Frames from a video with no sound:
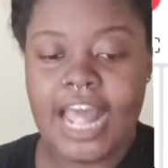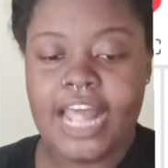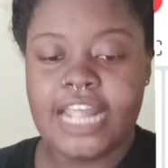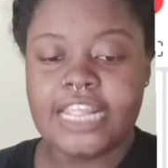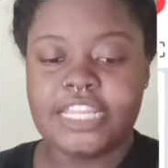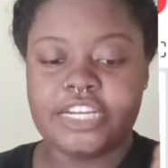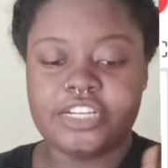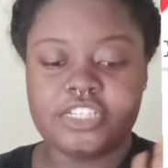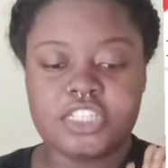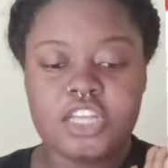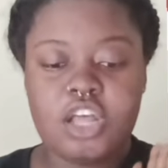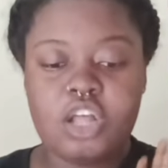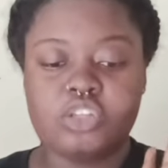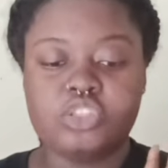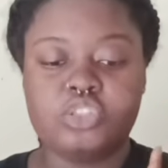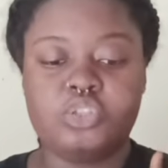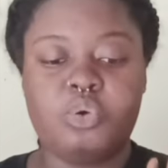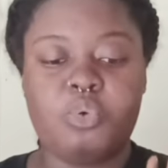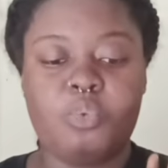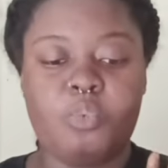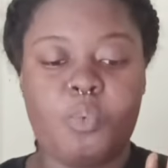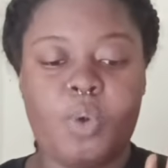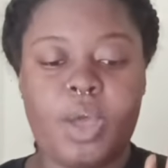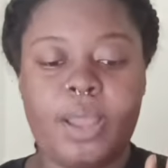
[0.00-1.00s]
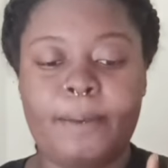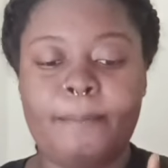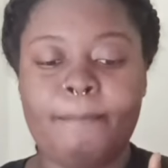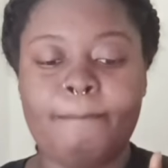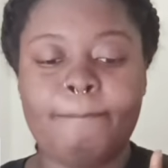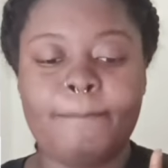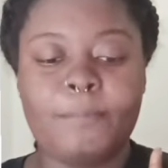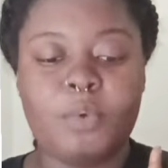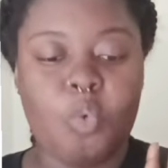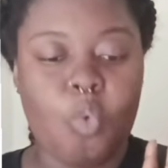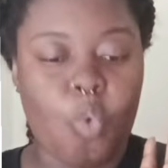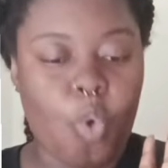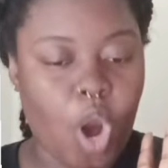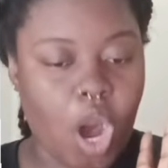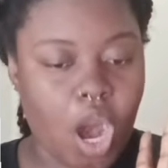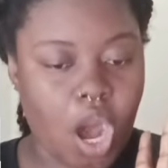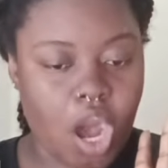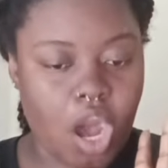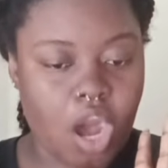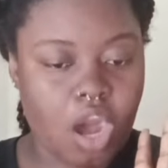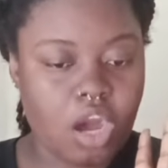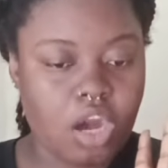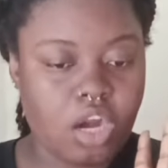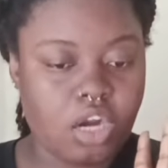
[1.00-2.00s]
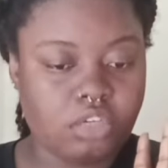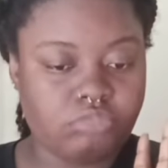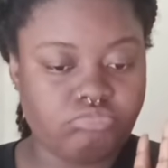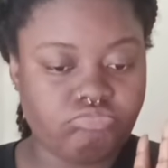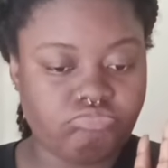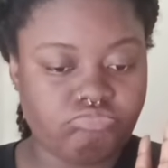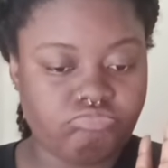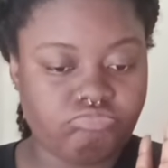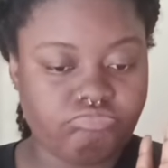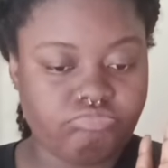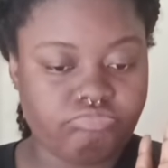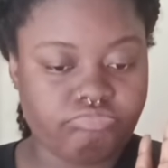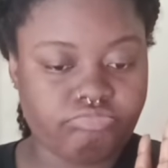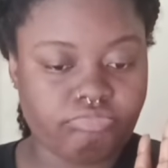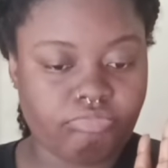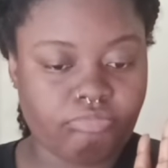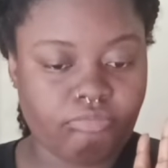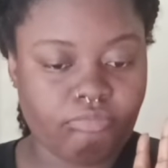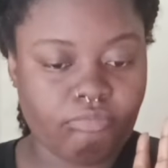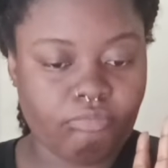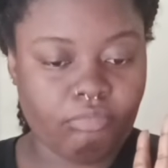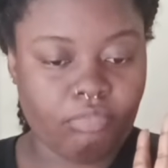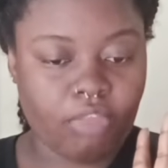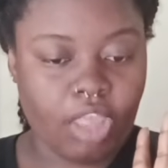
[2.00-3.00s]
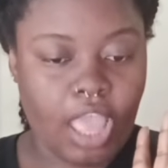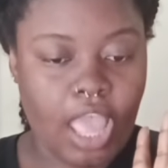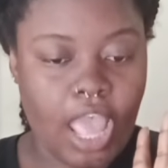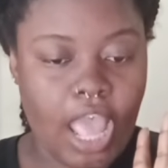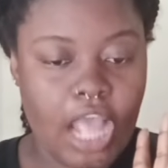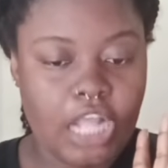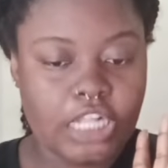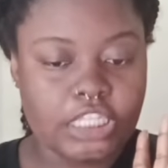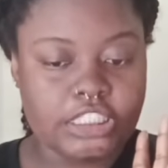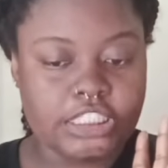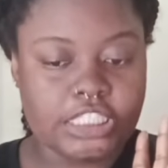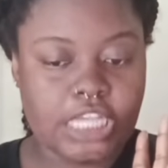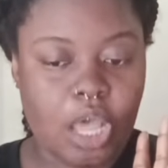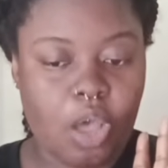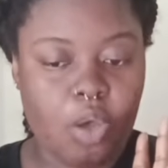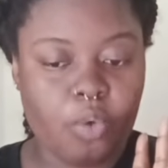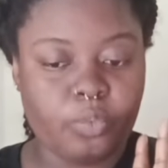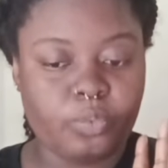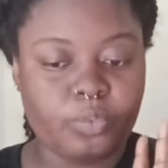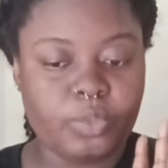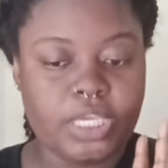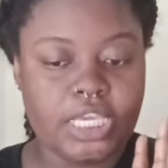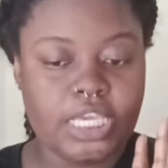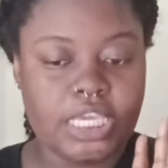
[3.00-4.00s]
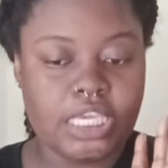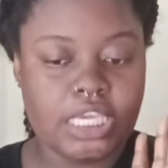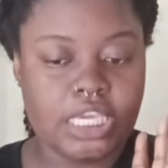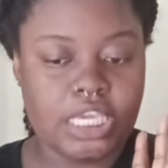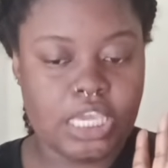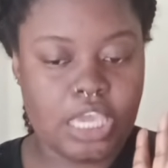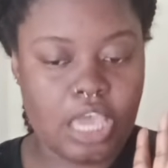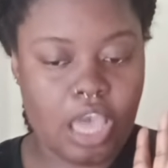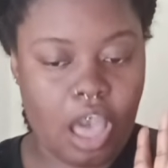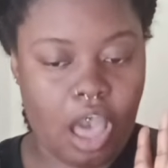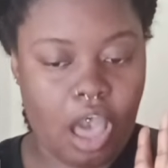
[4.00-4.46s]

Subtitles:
There's also one more down here.